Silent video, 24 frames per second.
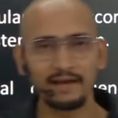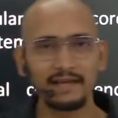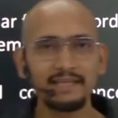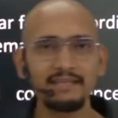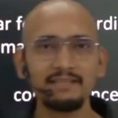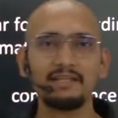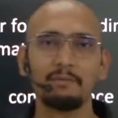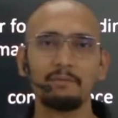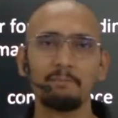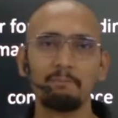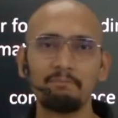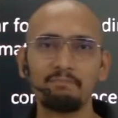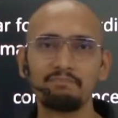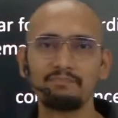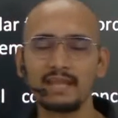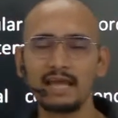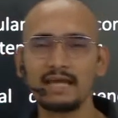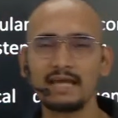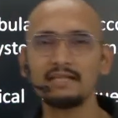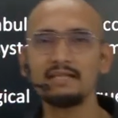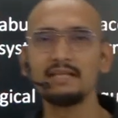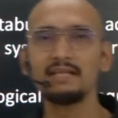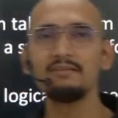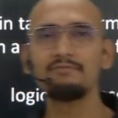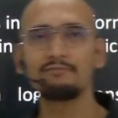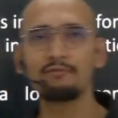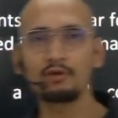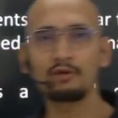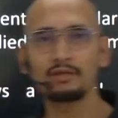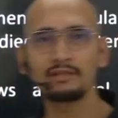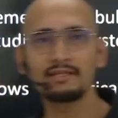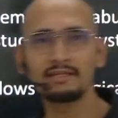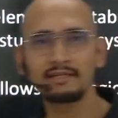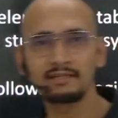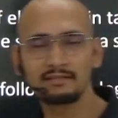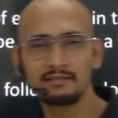them. And in for that
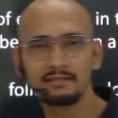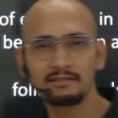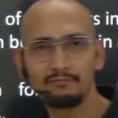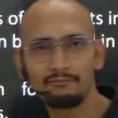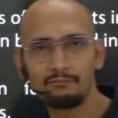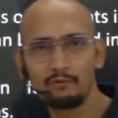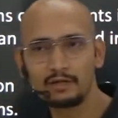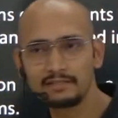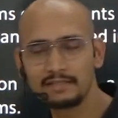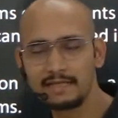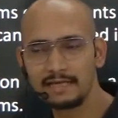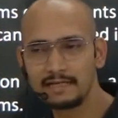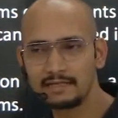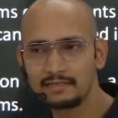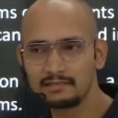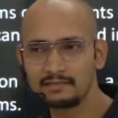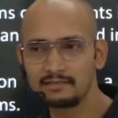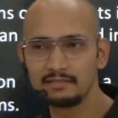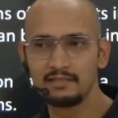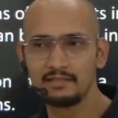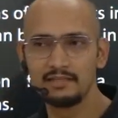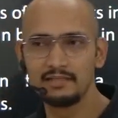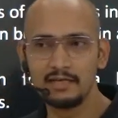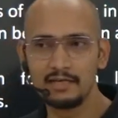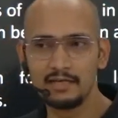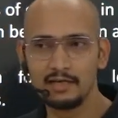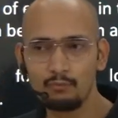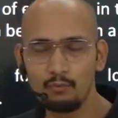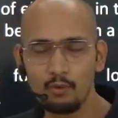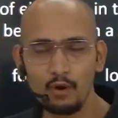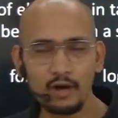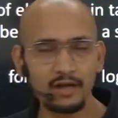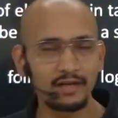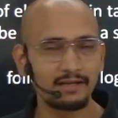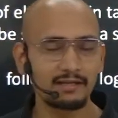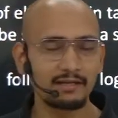what
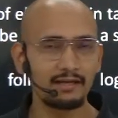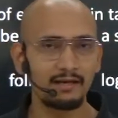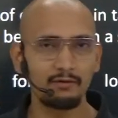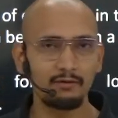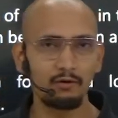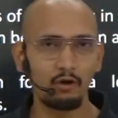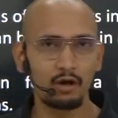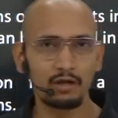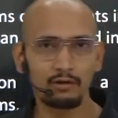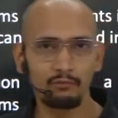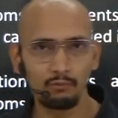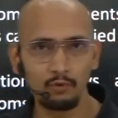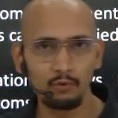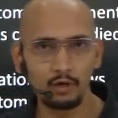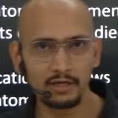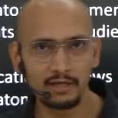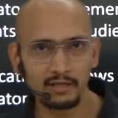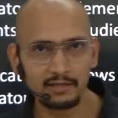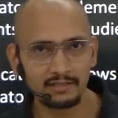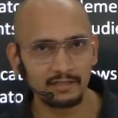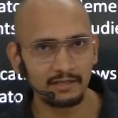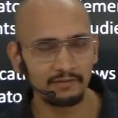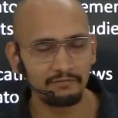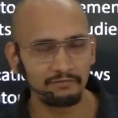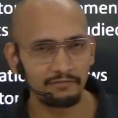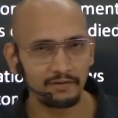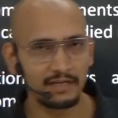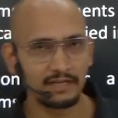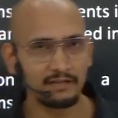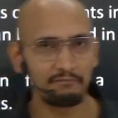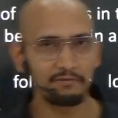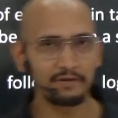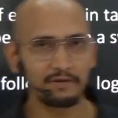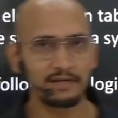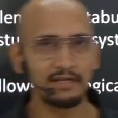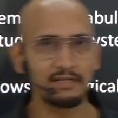are the
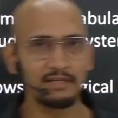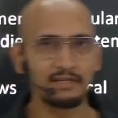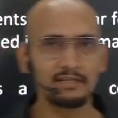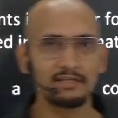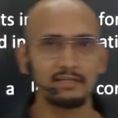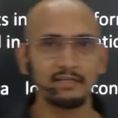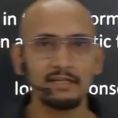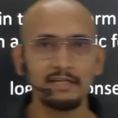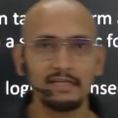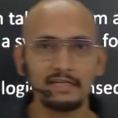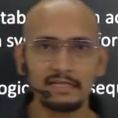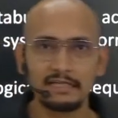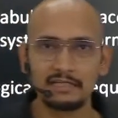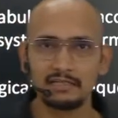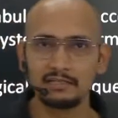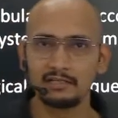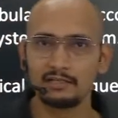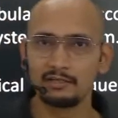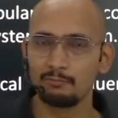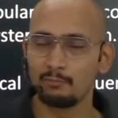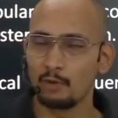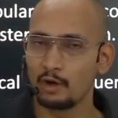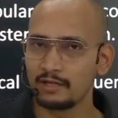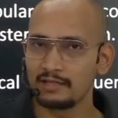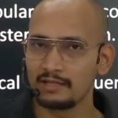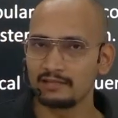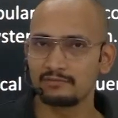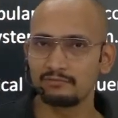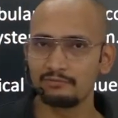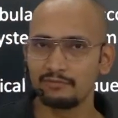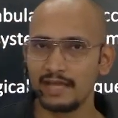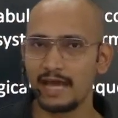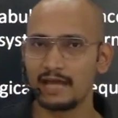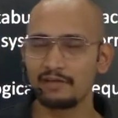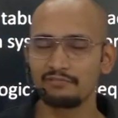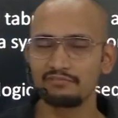different models we
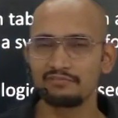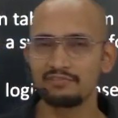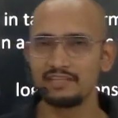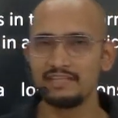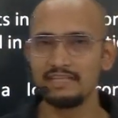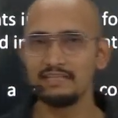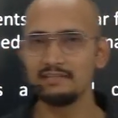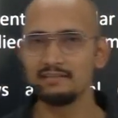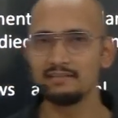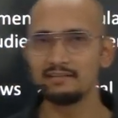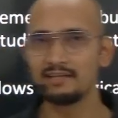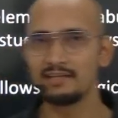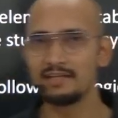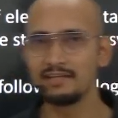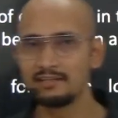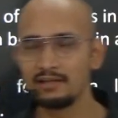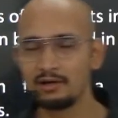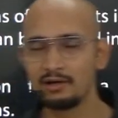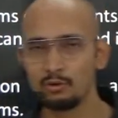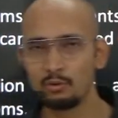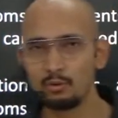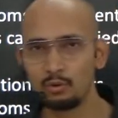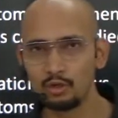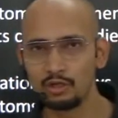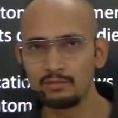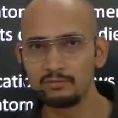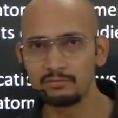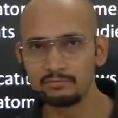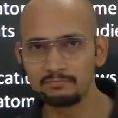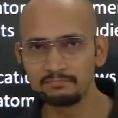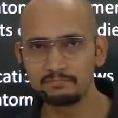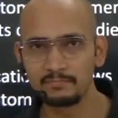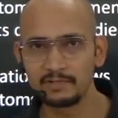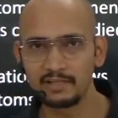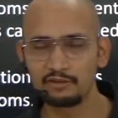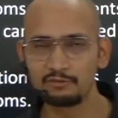have seen in the whole
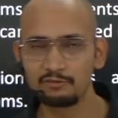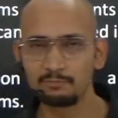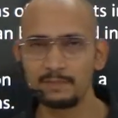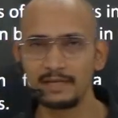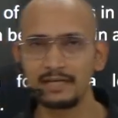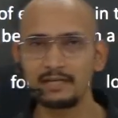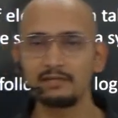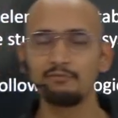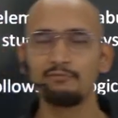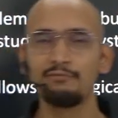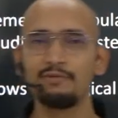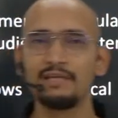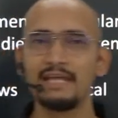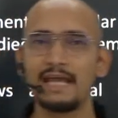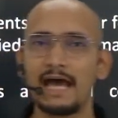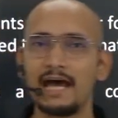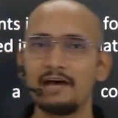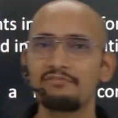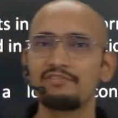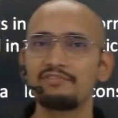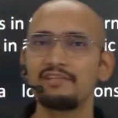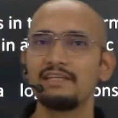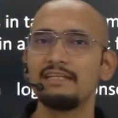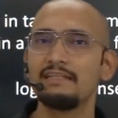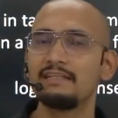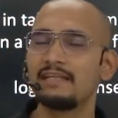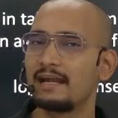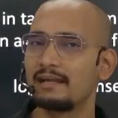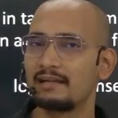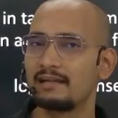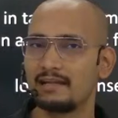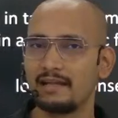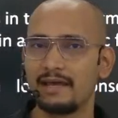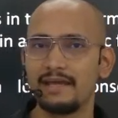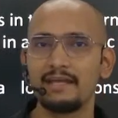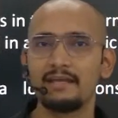respect. We have seen that,
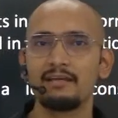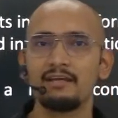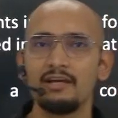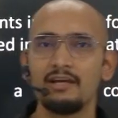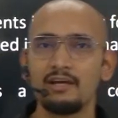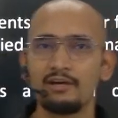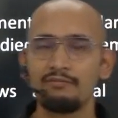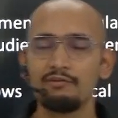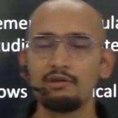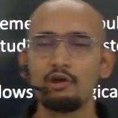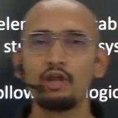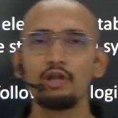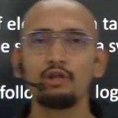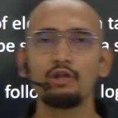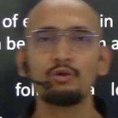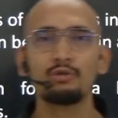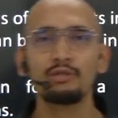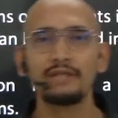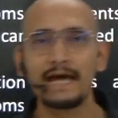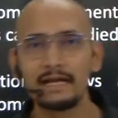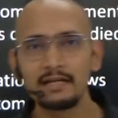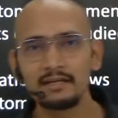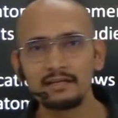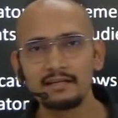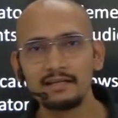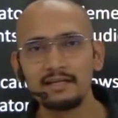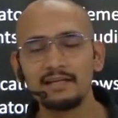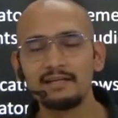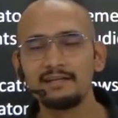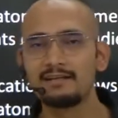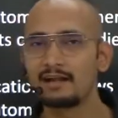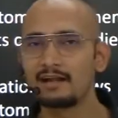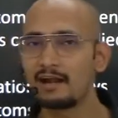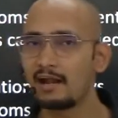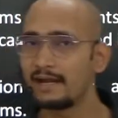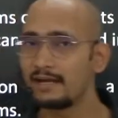like we all know that
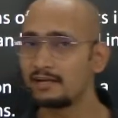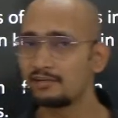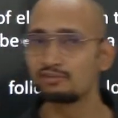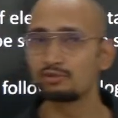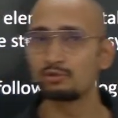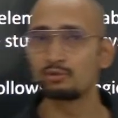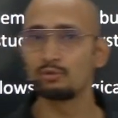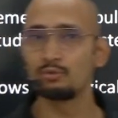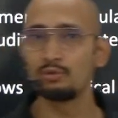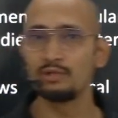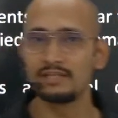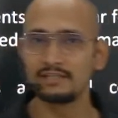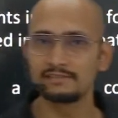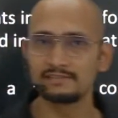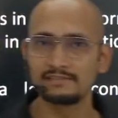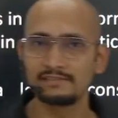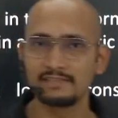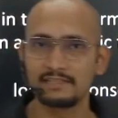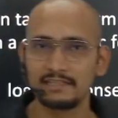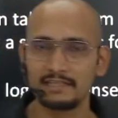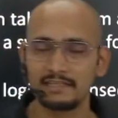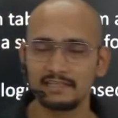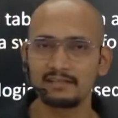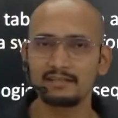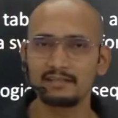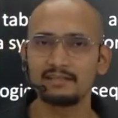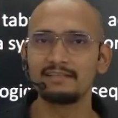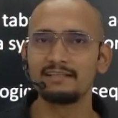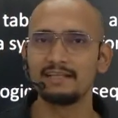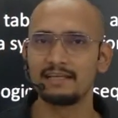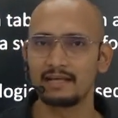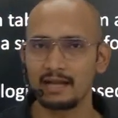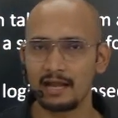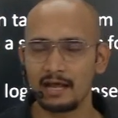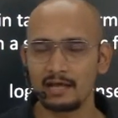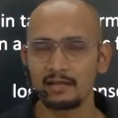Triad's rule is there, there
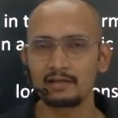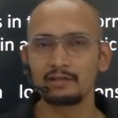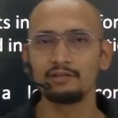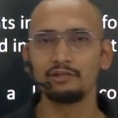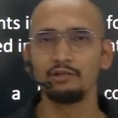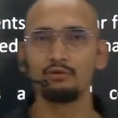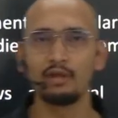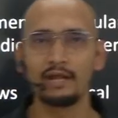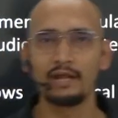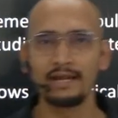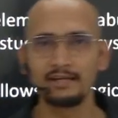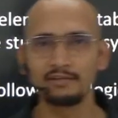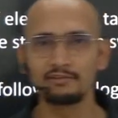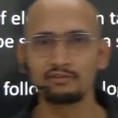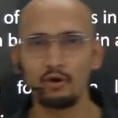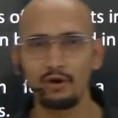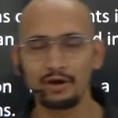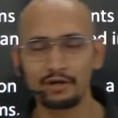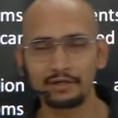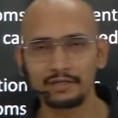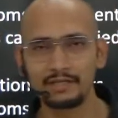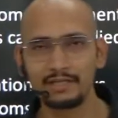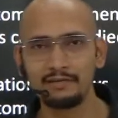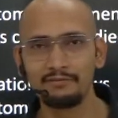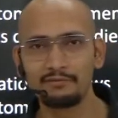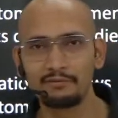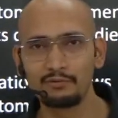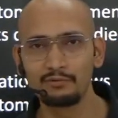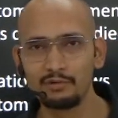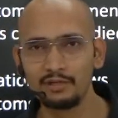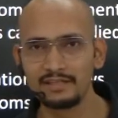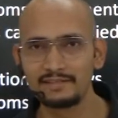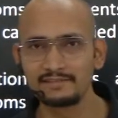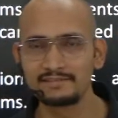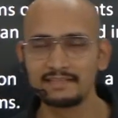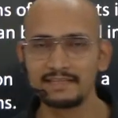are Newland's octave rule is
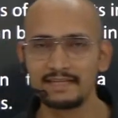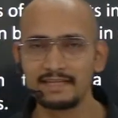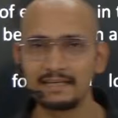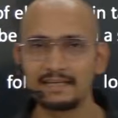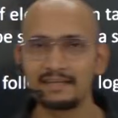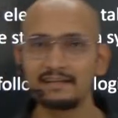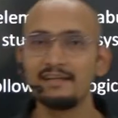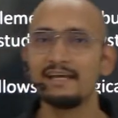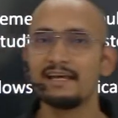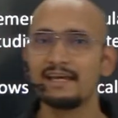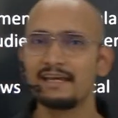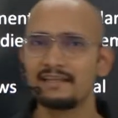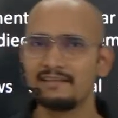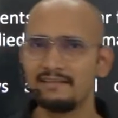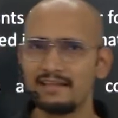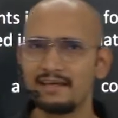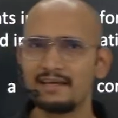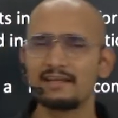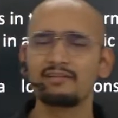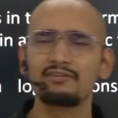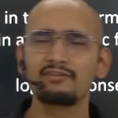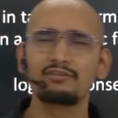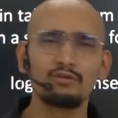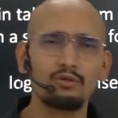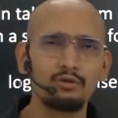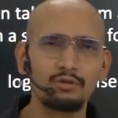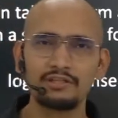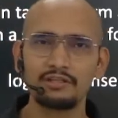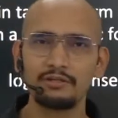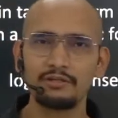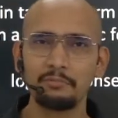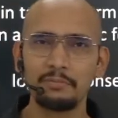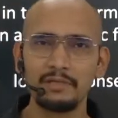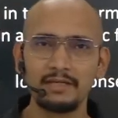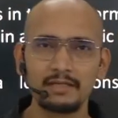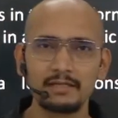there is
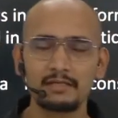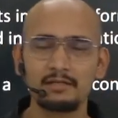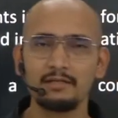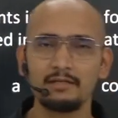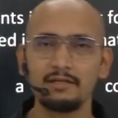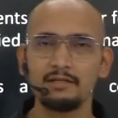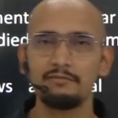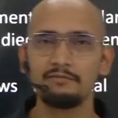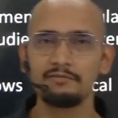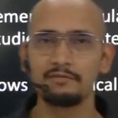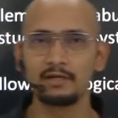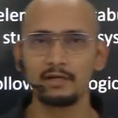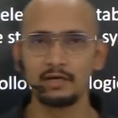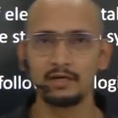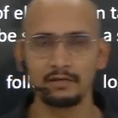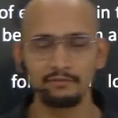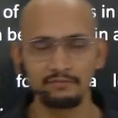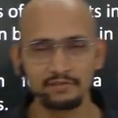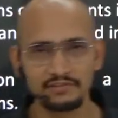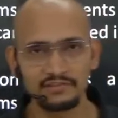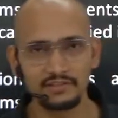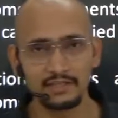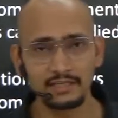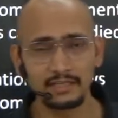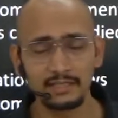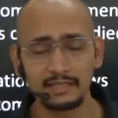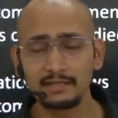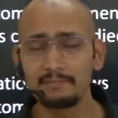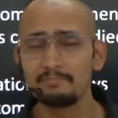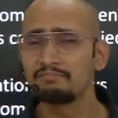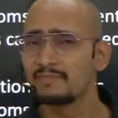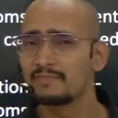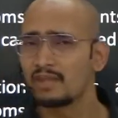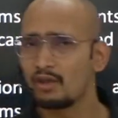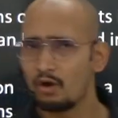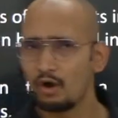Lothar-Meyer curve is there,
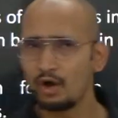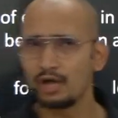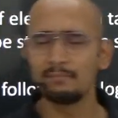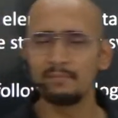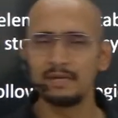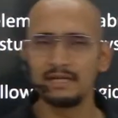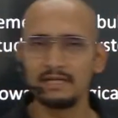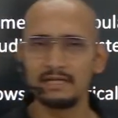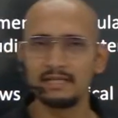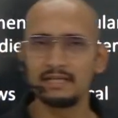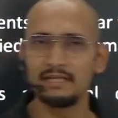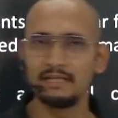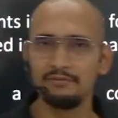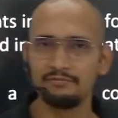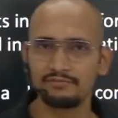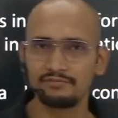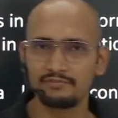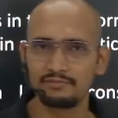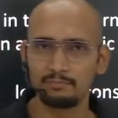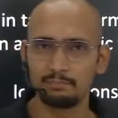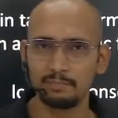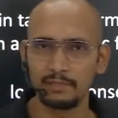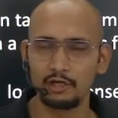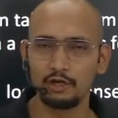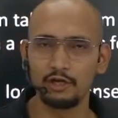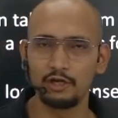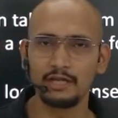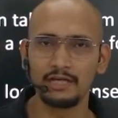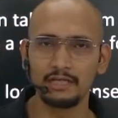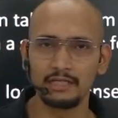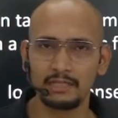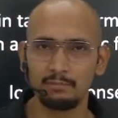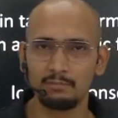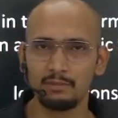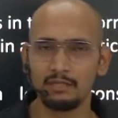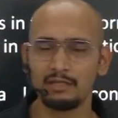or Mendeleev's periodic
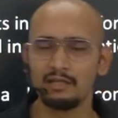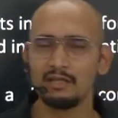table.